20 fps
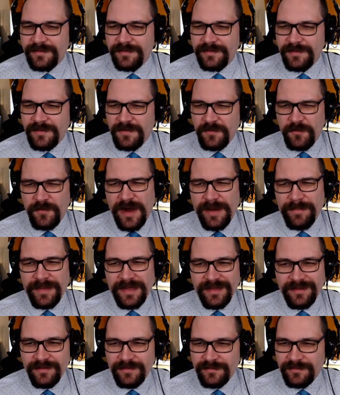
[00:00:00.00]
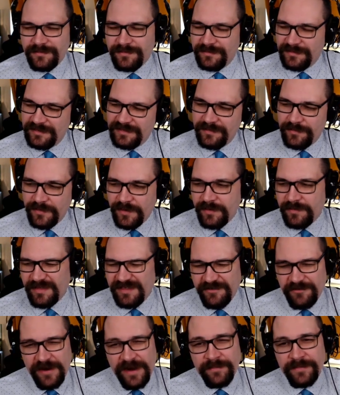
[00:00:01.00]
Scrapping? Probably
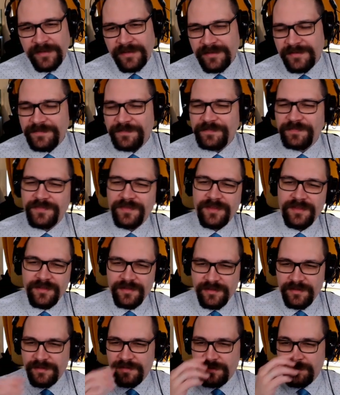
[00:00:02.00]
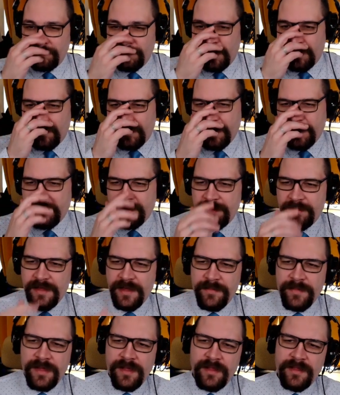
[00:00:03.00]
scrapping. Alright, the
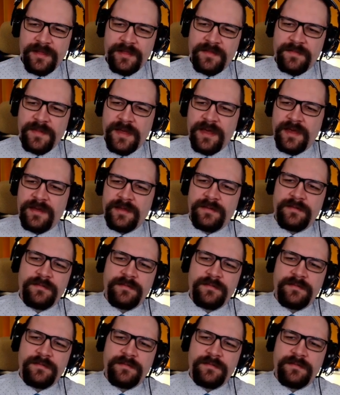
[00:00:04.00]
building's mine.